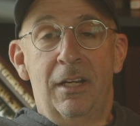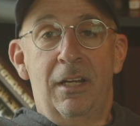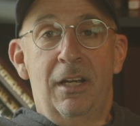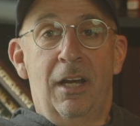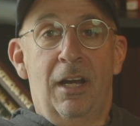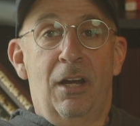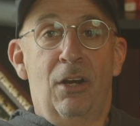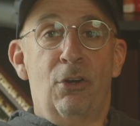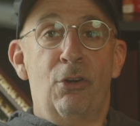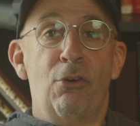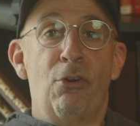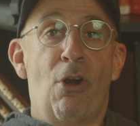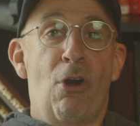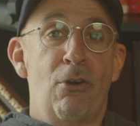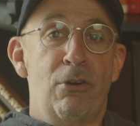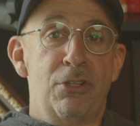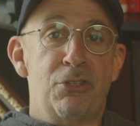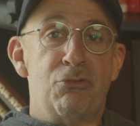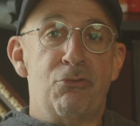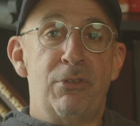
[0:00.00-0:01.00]
her
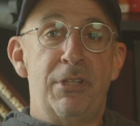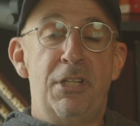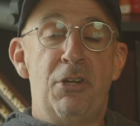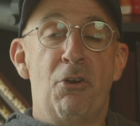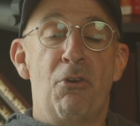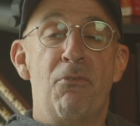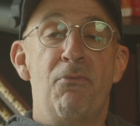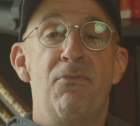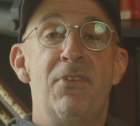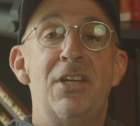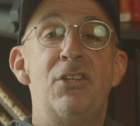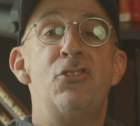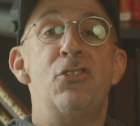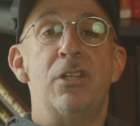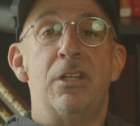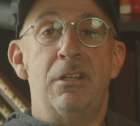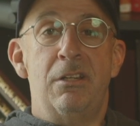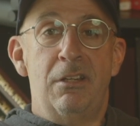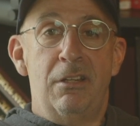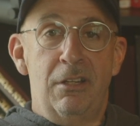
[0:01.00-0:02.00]
artistry, her
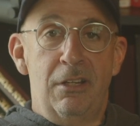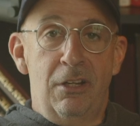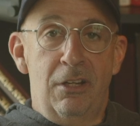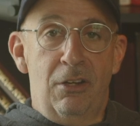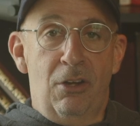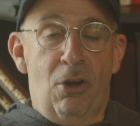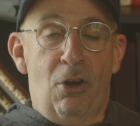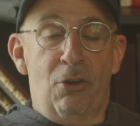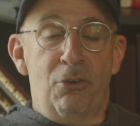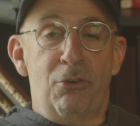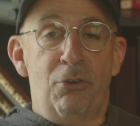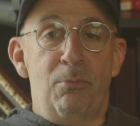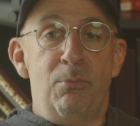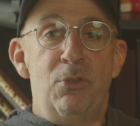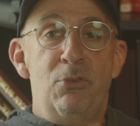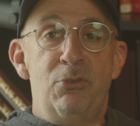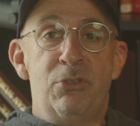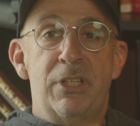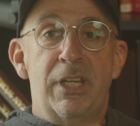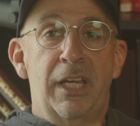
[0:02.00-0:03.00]
vision on her
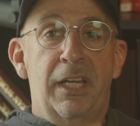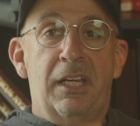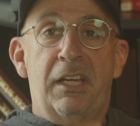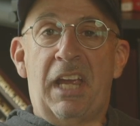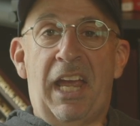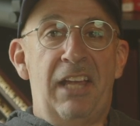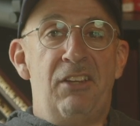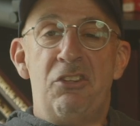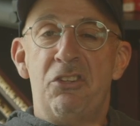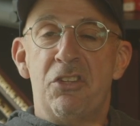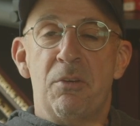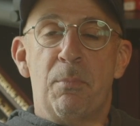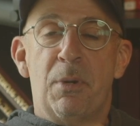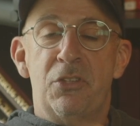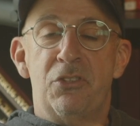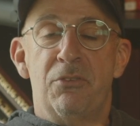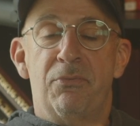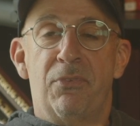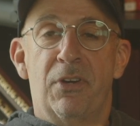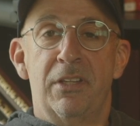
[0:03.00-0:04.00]
music, and just a
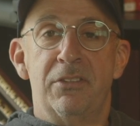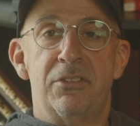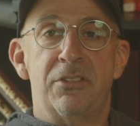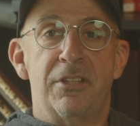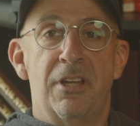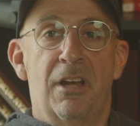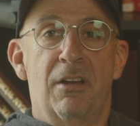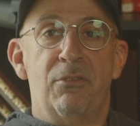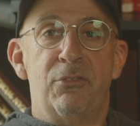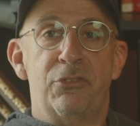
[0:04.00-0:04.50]
bunch of fun stuff.